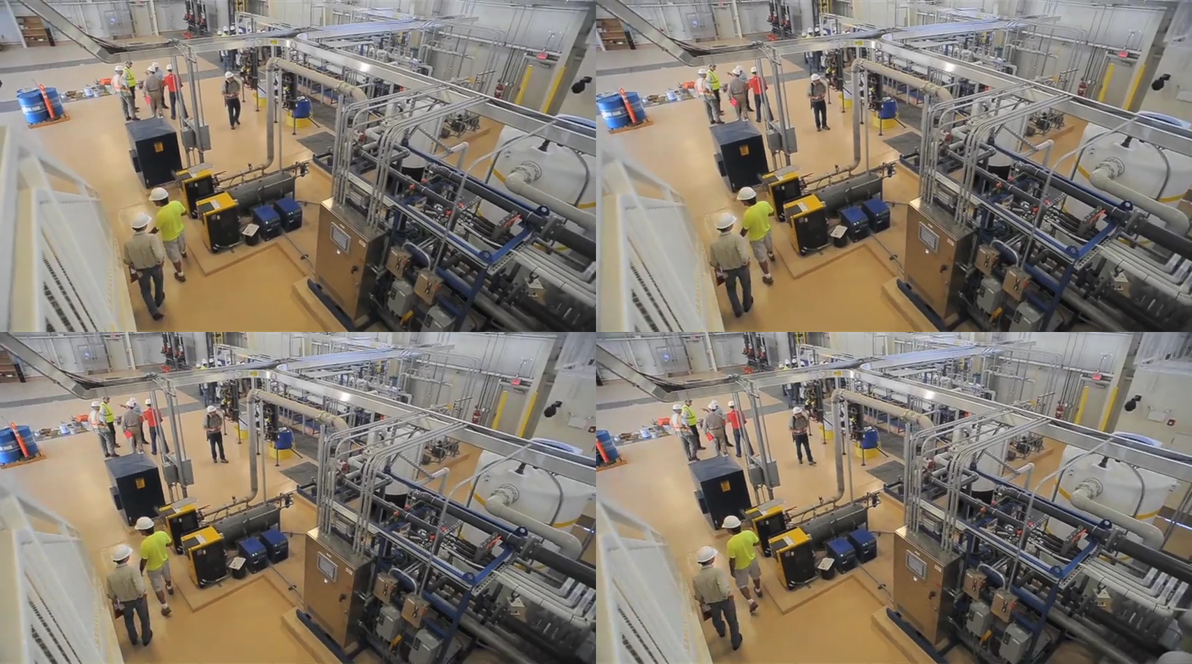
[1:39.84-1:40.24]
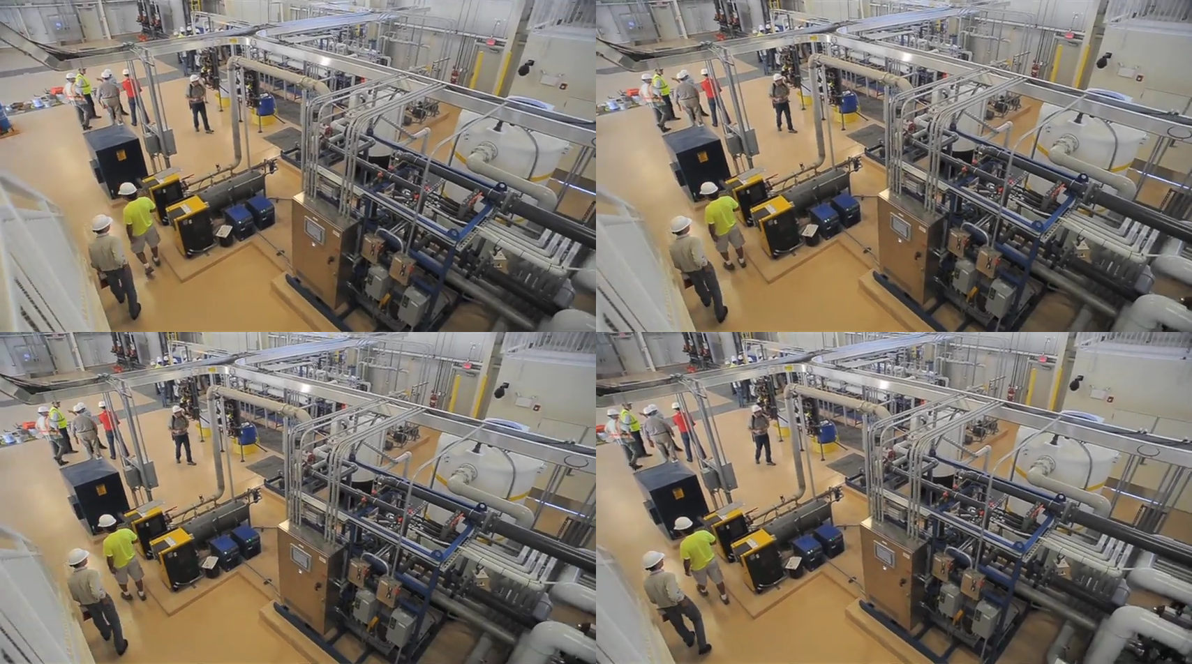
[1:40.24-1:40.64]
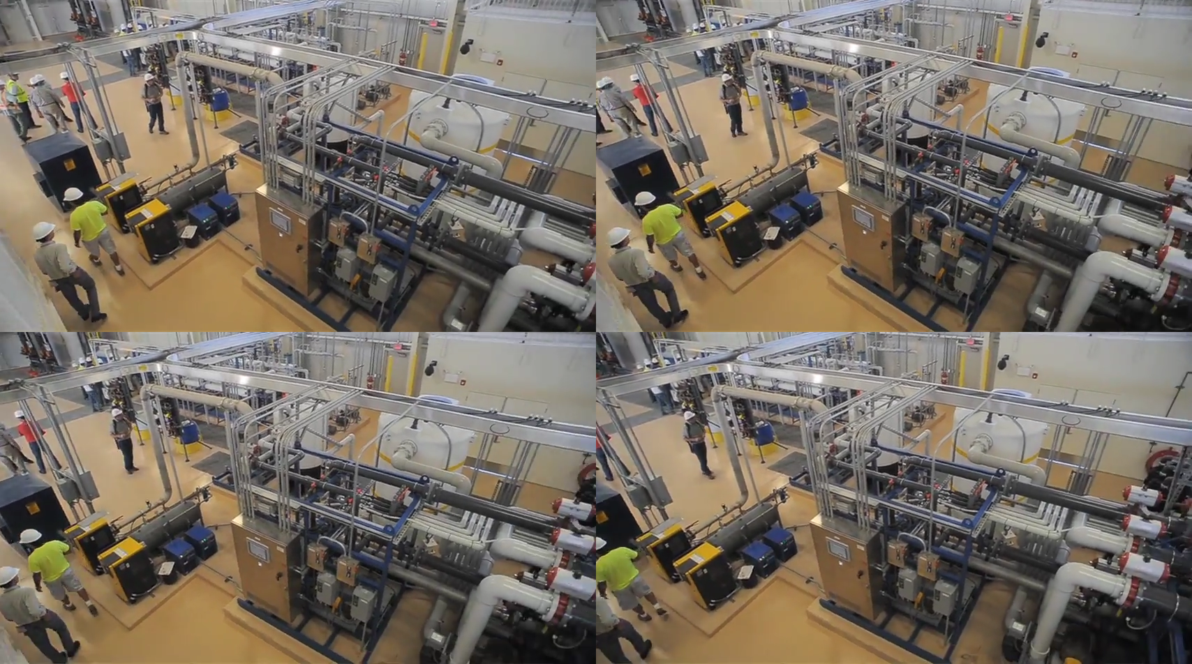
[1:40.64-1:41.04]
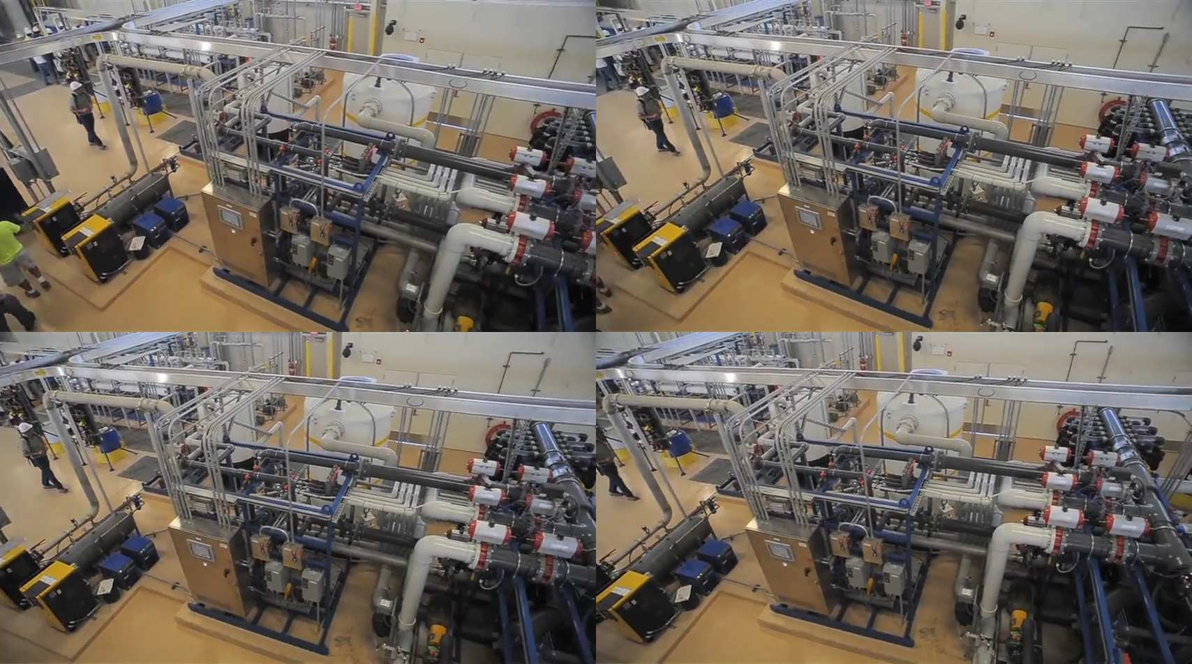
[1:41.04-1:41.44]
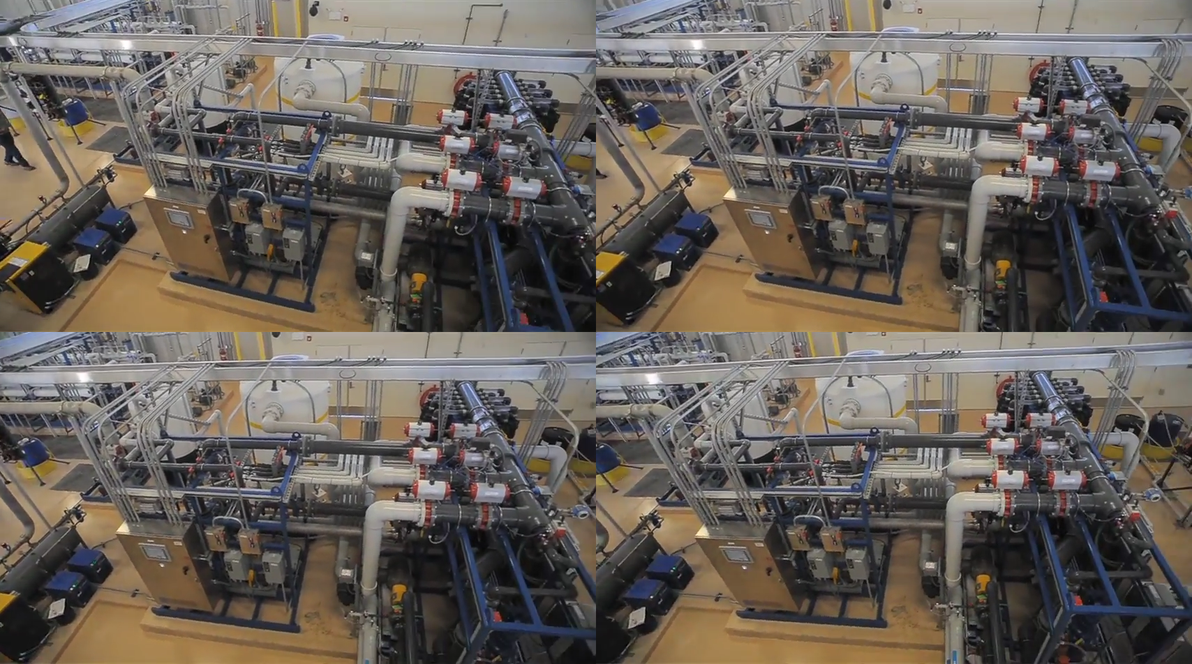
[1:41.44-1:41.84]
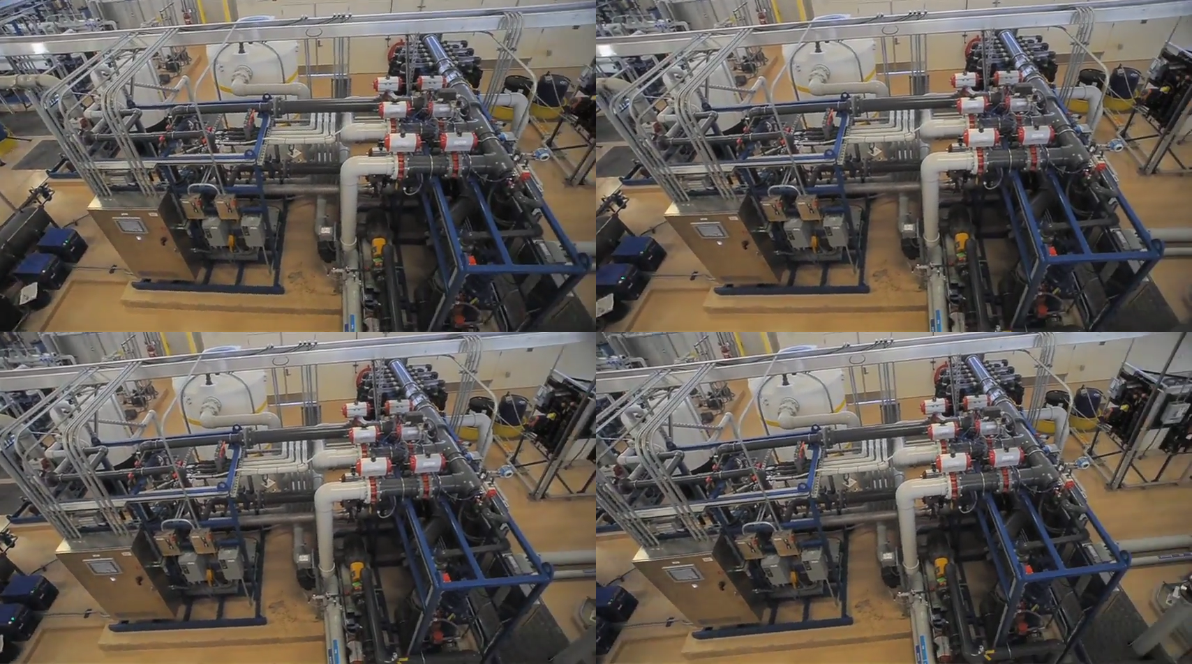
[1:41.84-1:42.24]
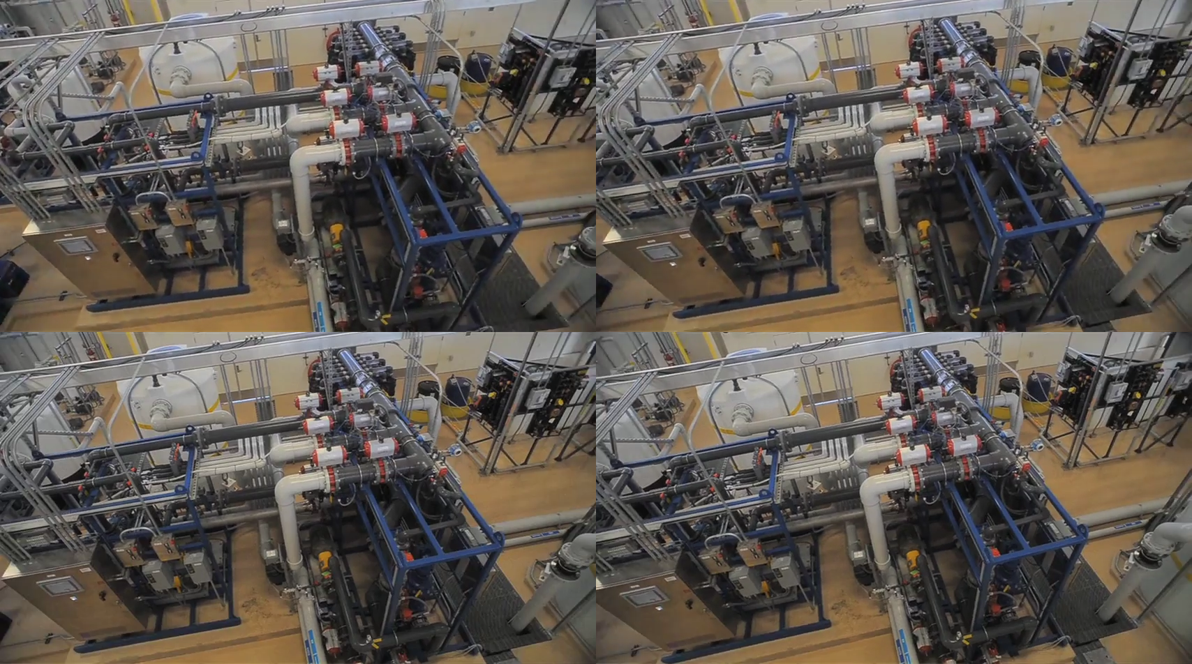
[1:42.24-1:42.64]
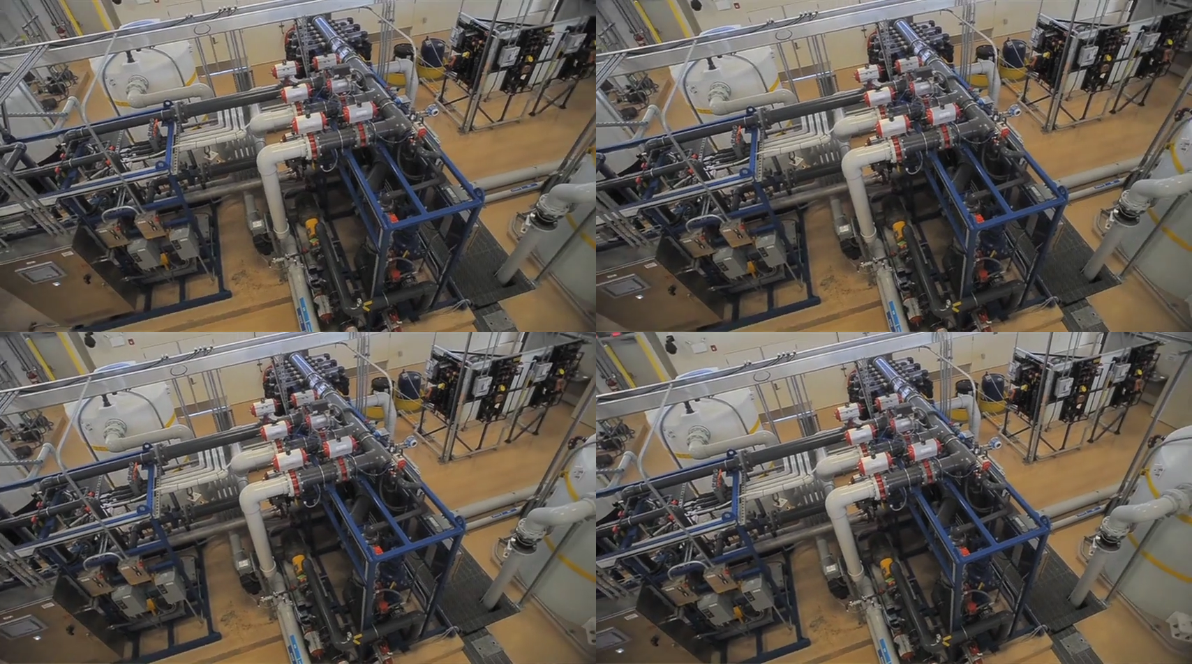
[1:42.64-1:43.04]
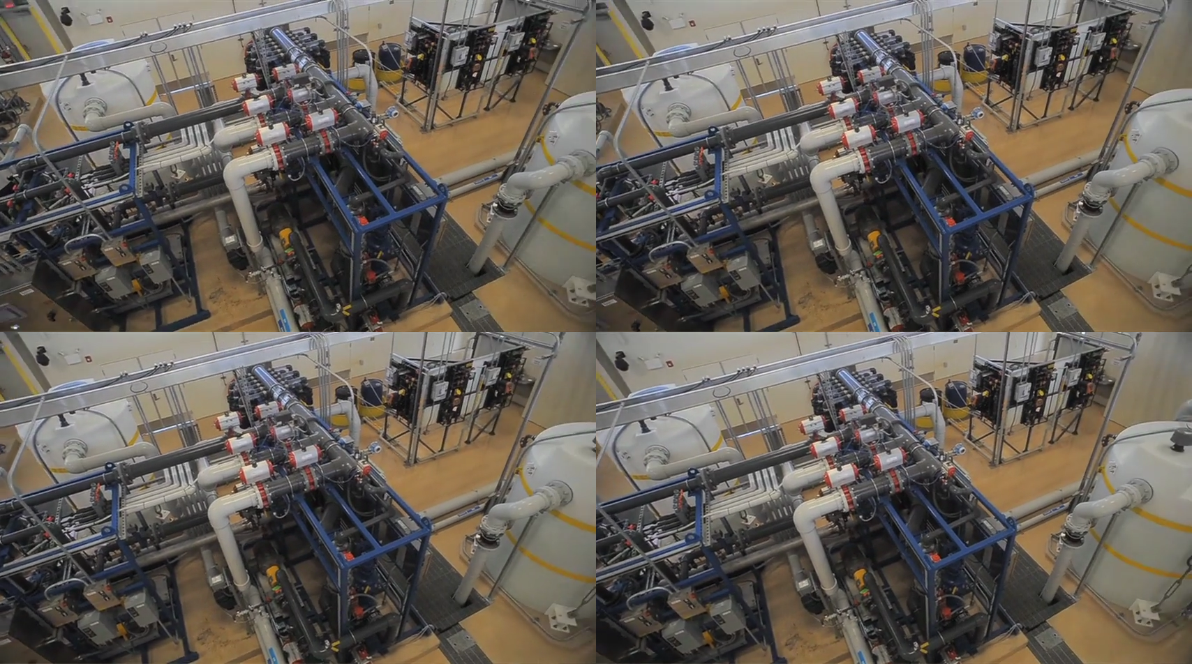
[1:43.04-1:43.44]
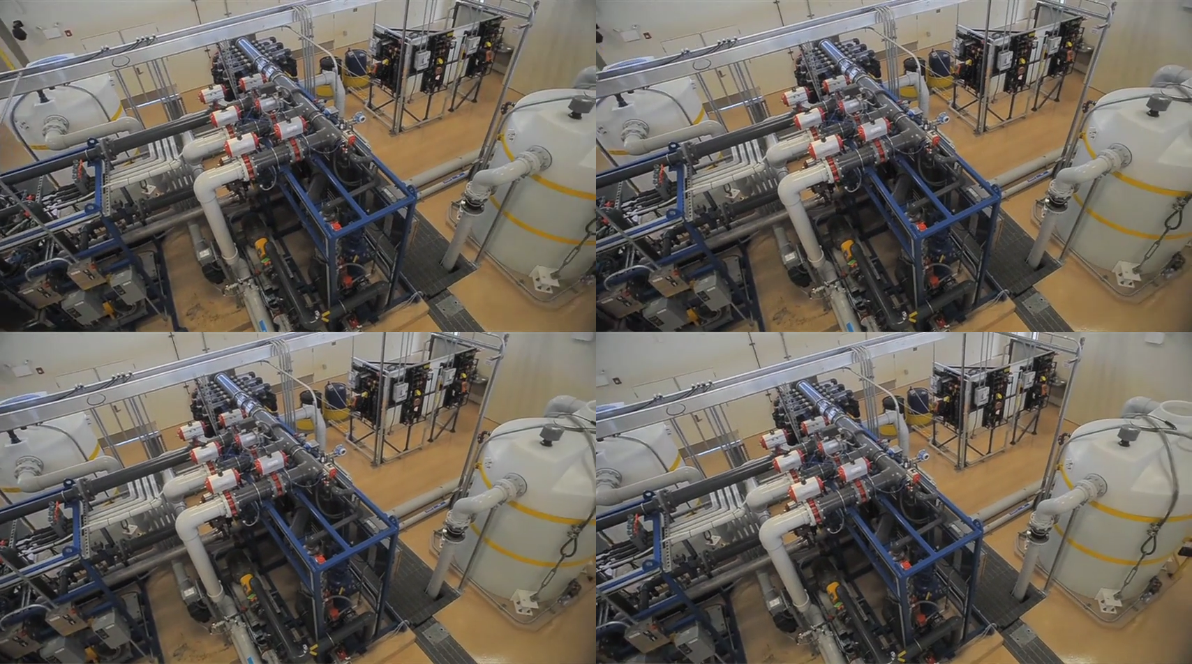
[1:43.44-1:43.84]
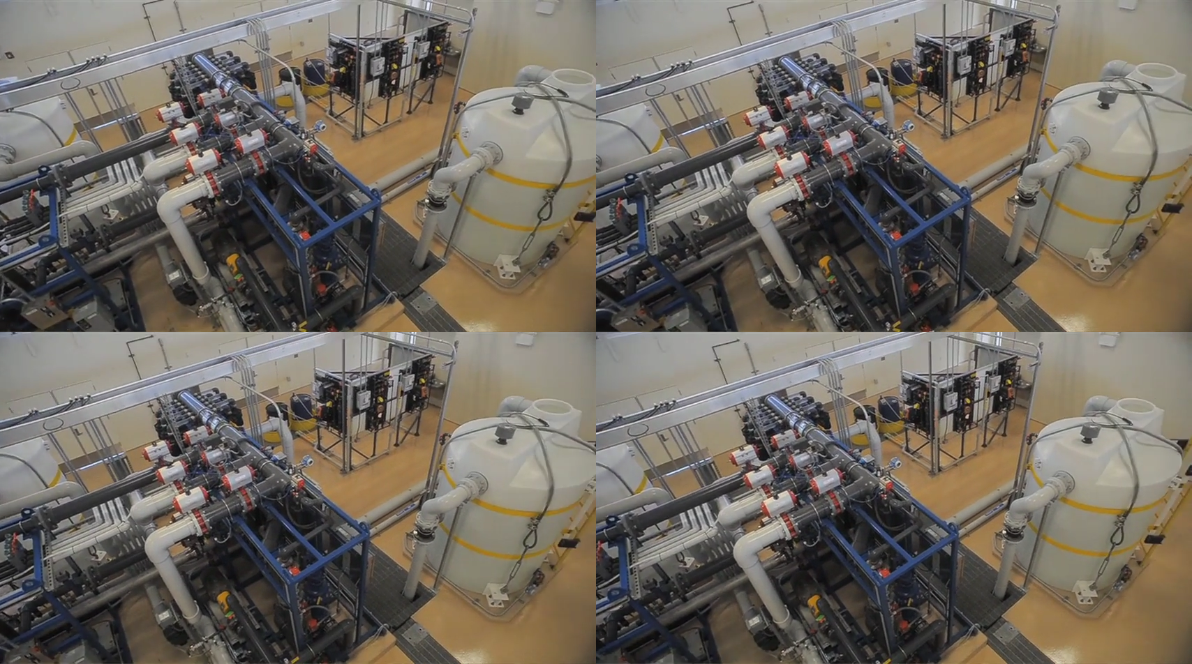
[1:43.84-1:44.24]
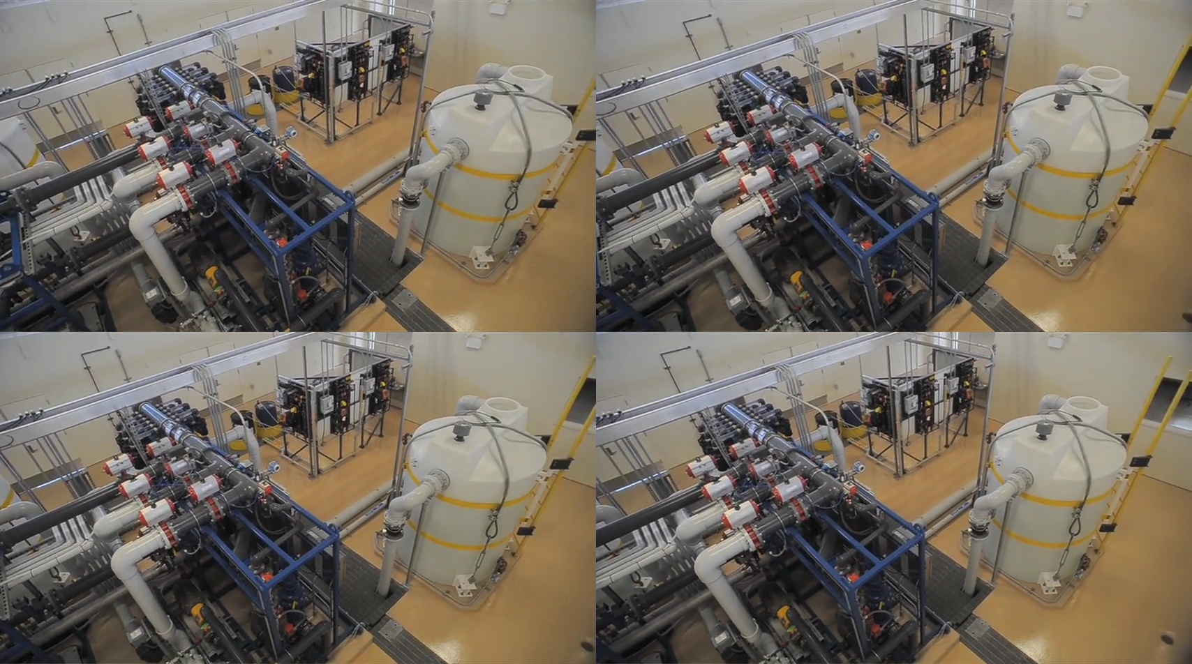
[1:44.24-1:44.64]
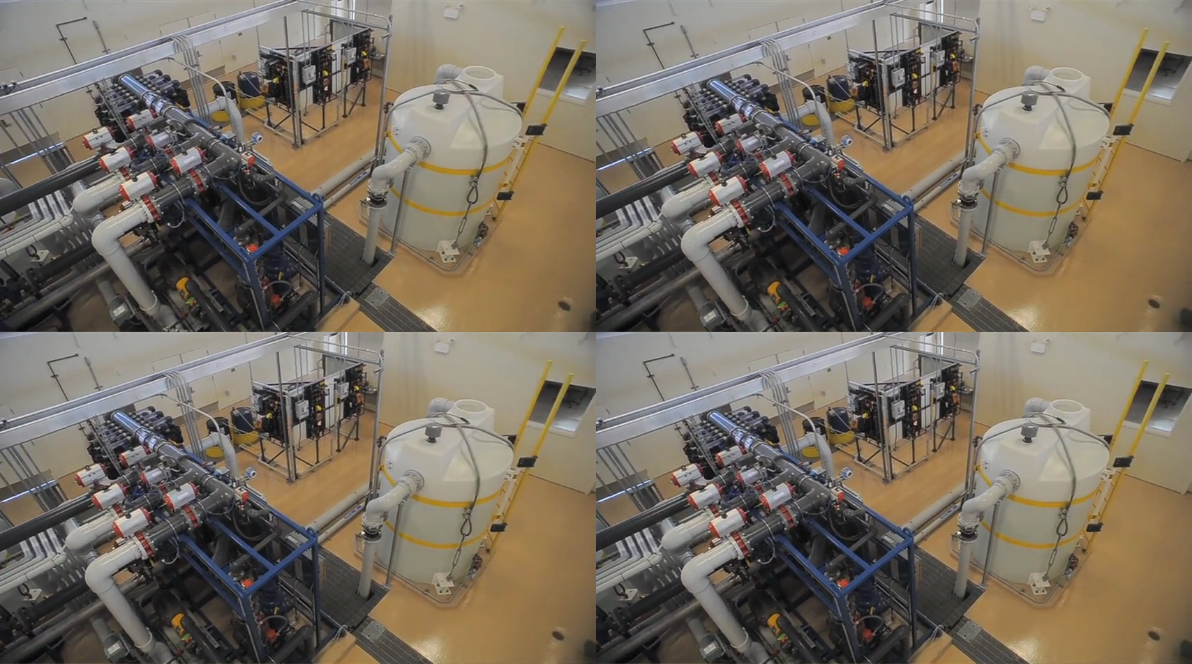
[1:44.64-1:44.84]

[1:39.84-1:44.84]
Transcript: No face is visible, so there are no lips to read.